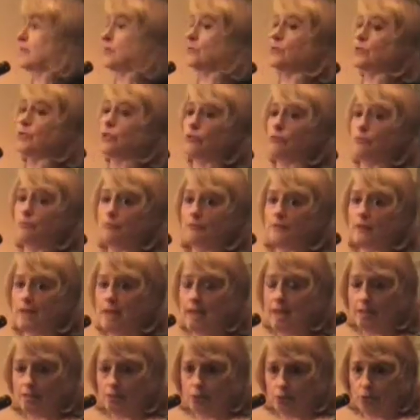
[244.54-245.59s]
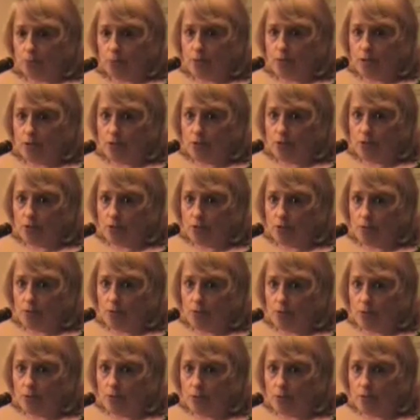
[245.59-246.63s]
this was a group of cancer patients,
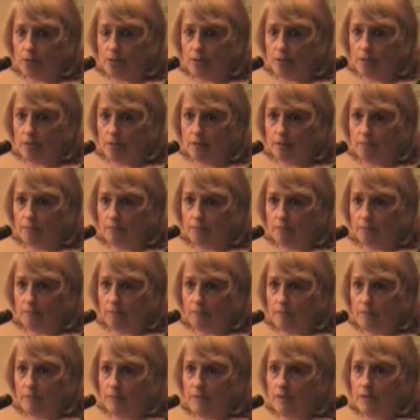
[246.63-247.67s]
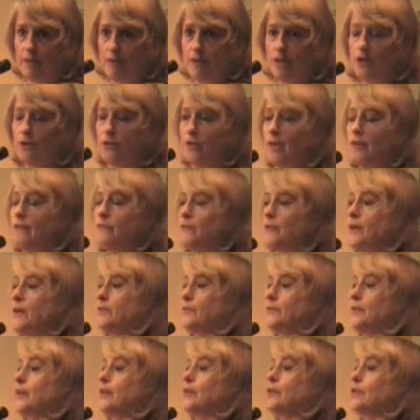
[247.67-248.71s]
mostly. They
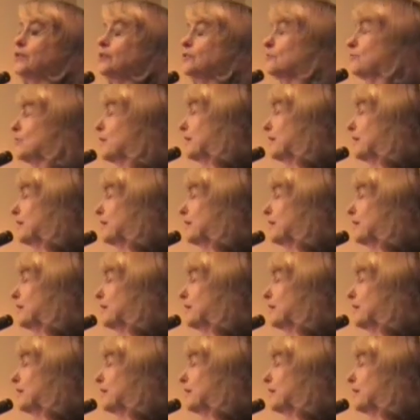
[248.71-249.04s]
felt they couldn't